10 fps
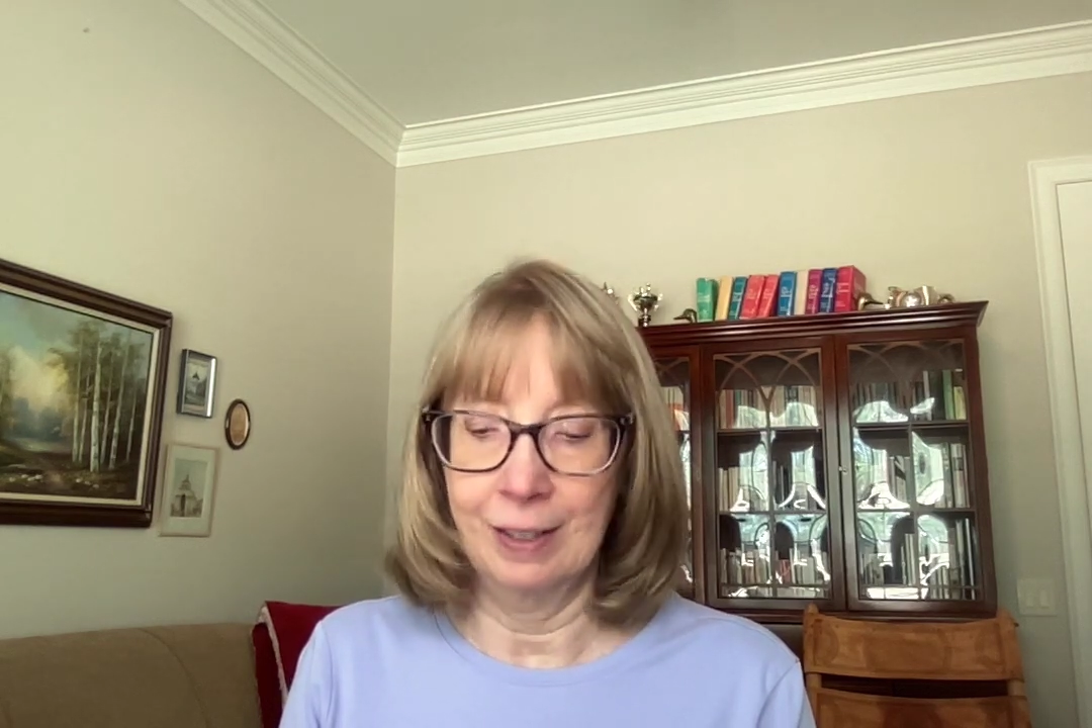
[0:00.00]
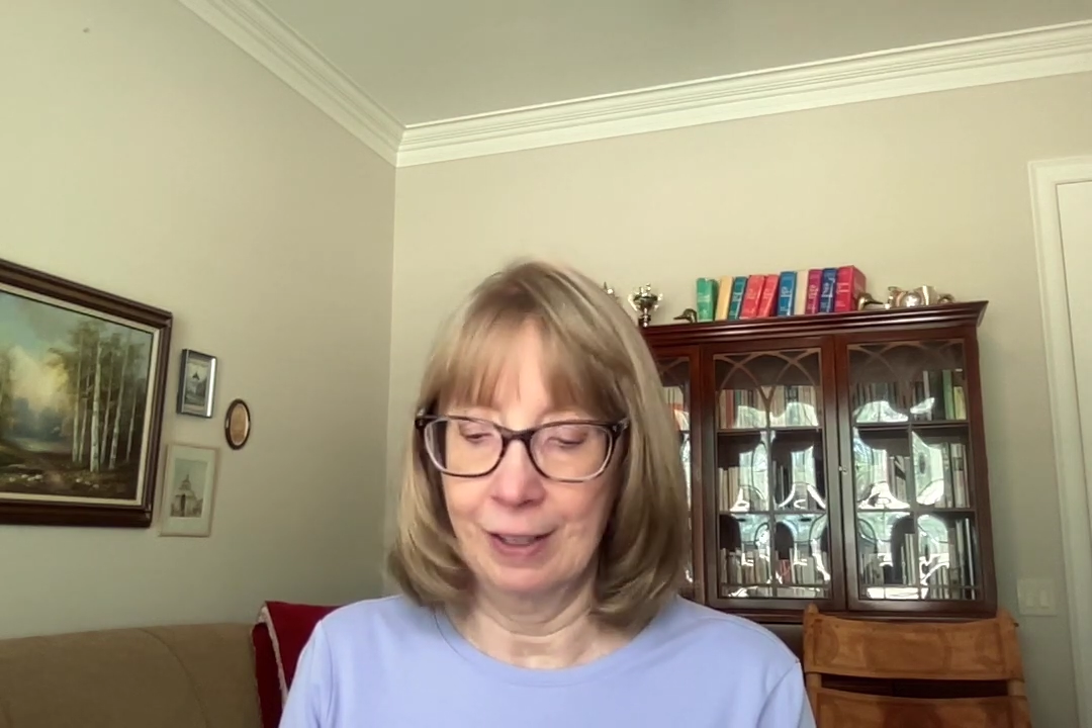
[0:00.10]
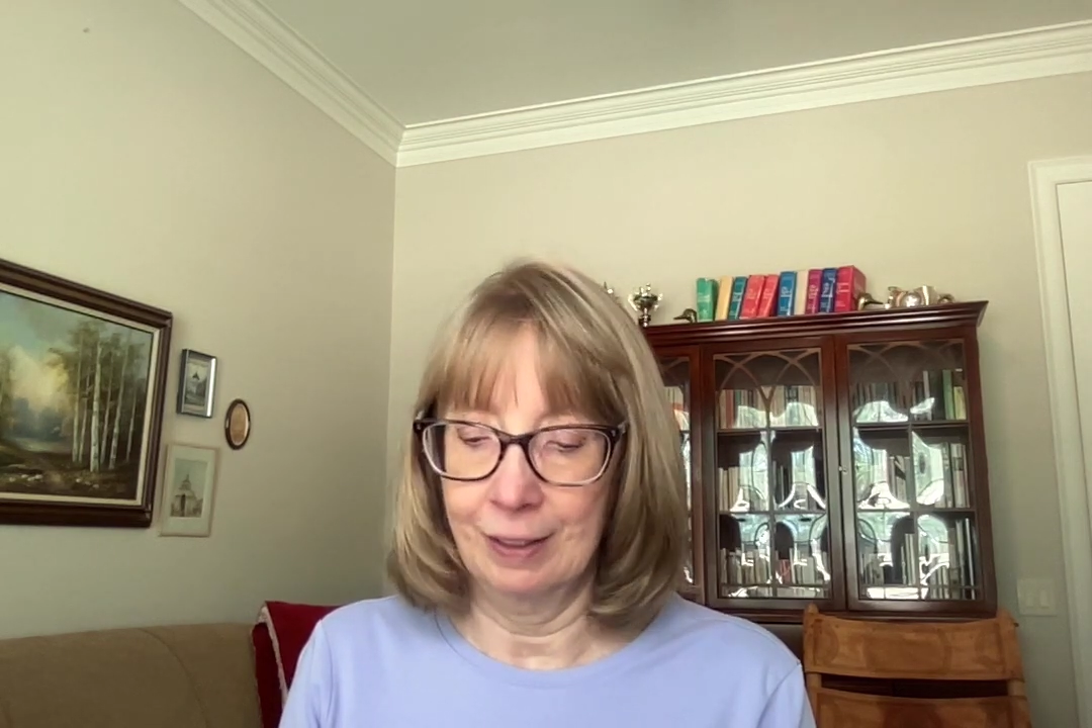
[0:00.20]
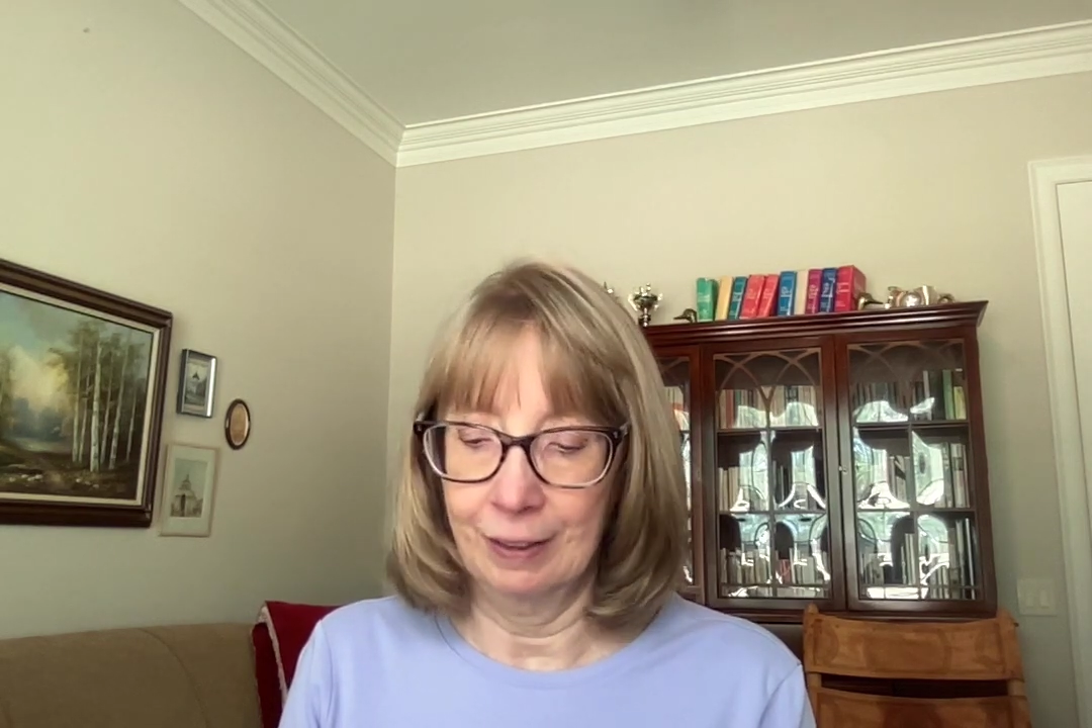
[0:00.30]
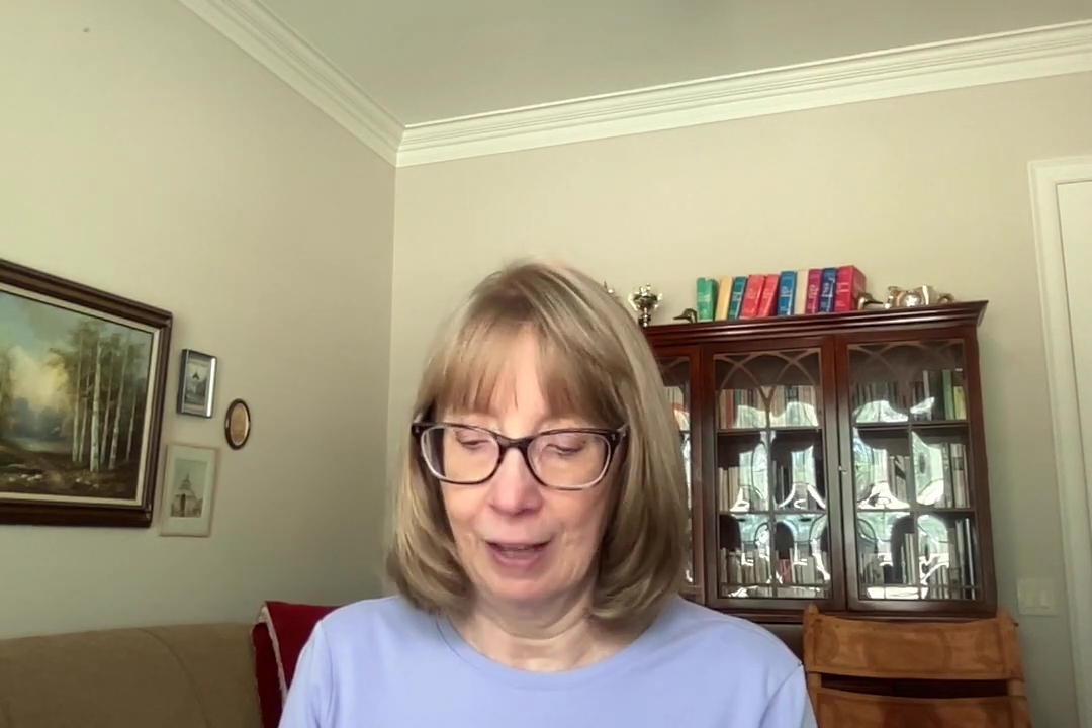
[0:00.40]

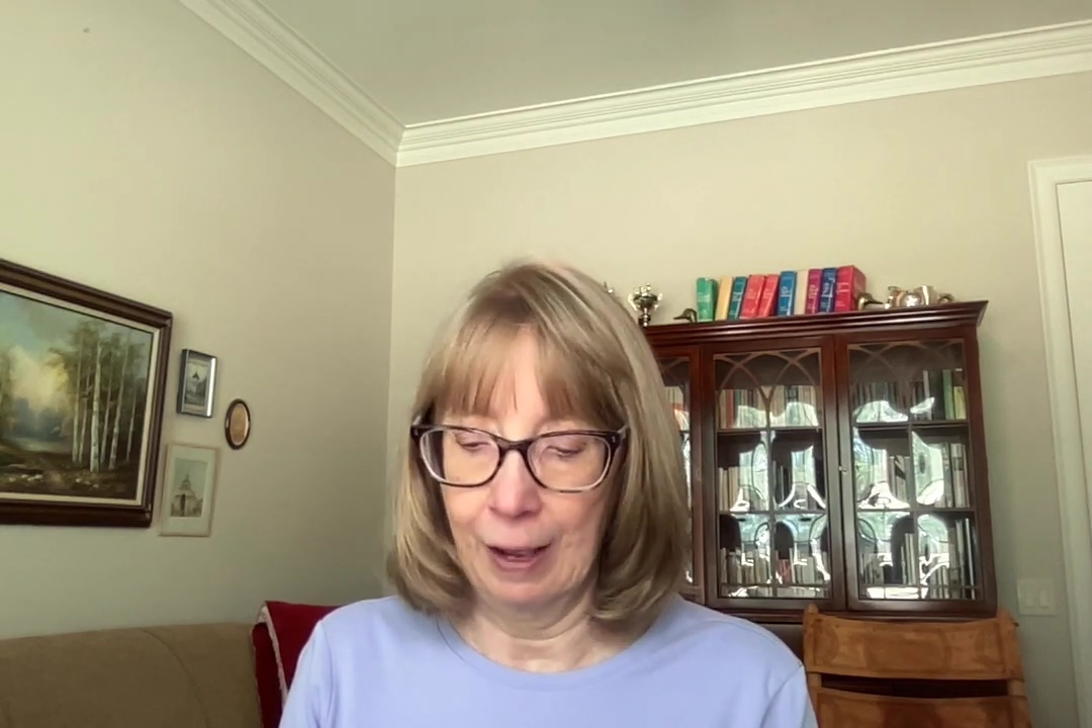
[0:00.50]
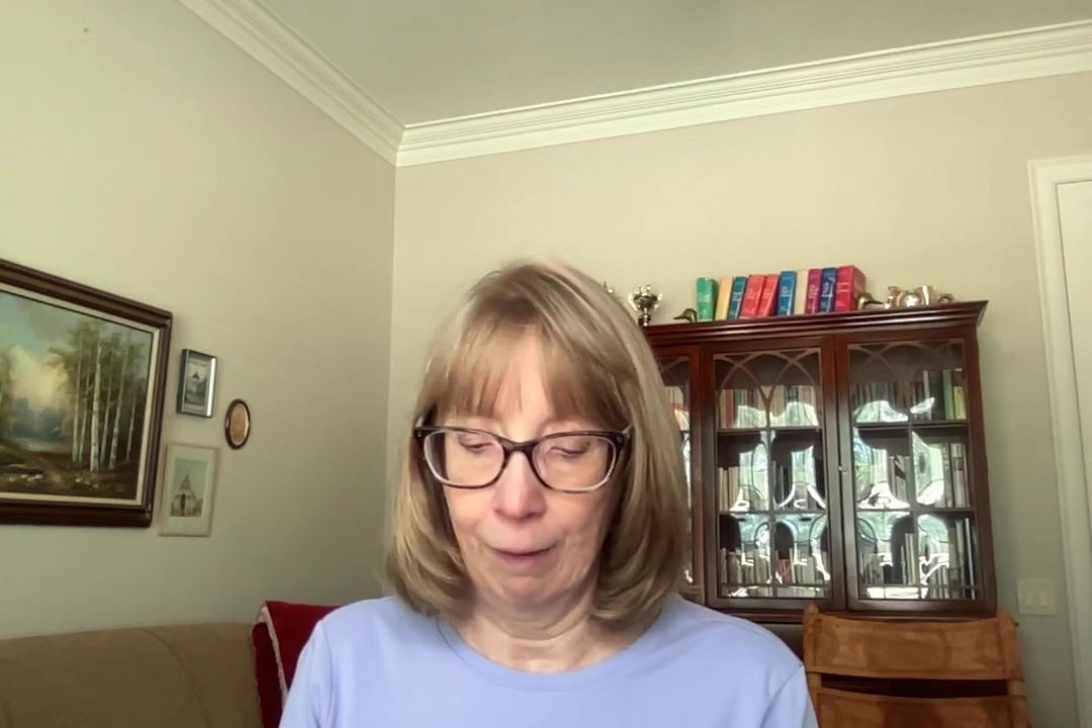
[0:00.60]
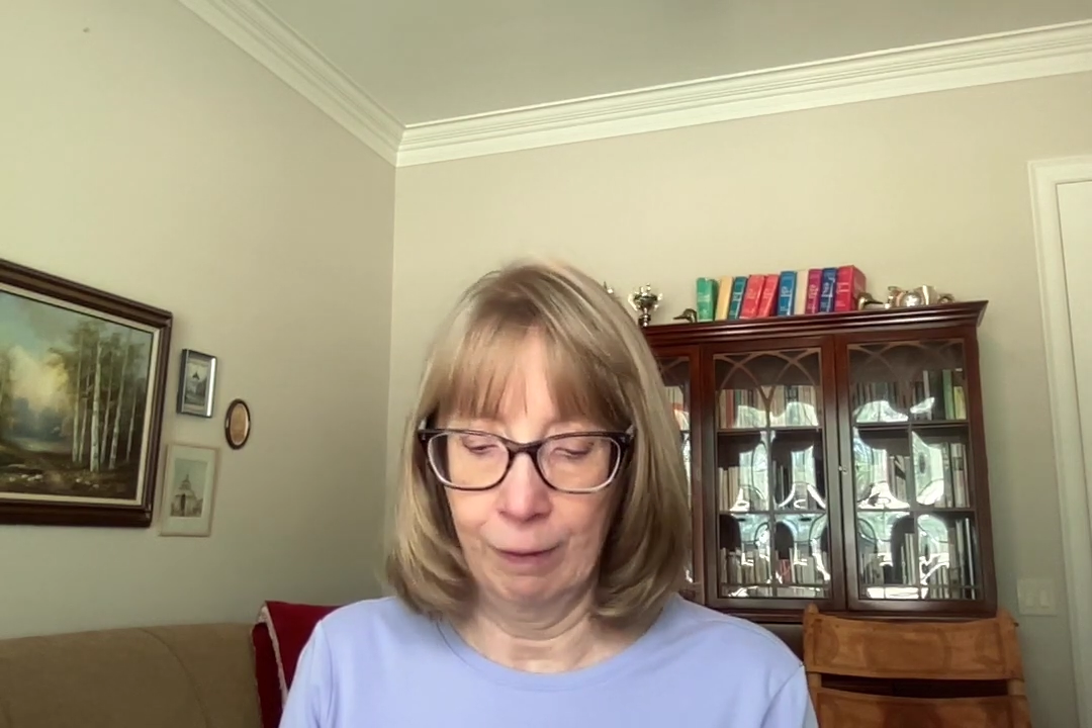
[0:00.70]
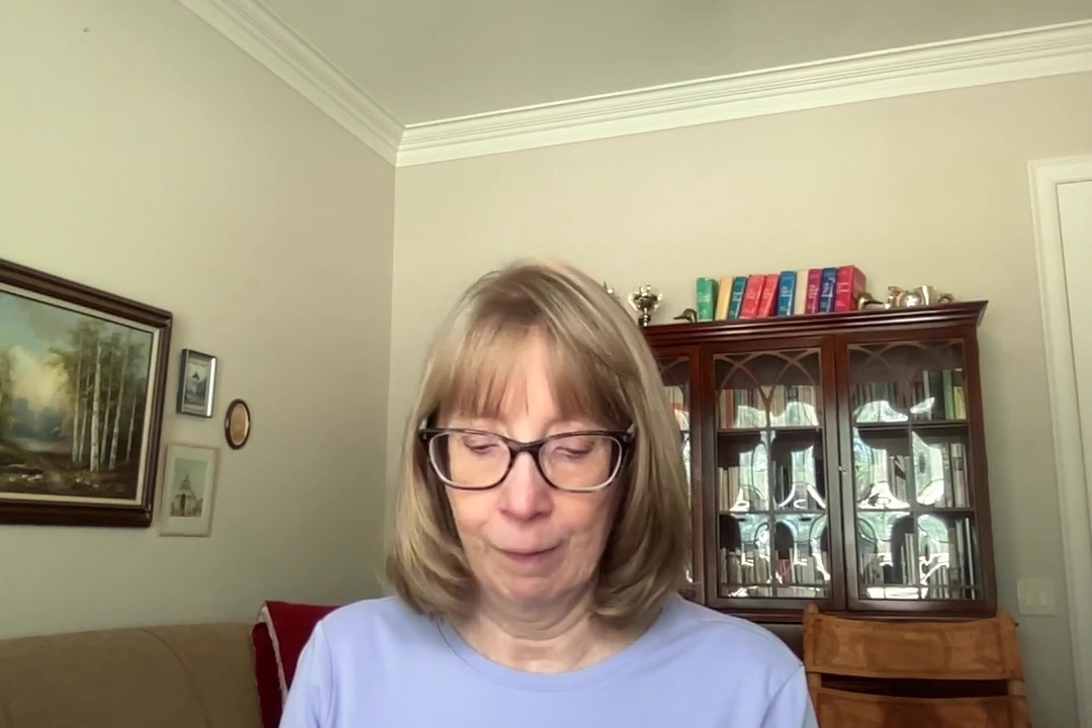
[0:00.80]
not to laugh.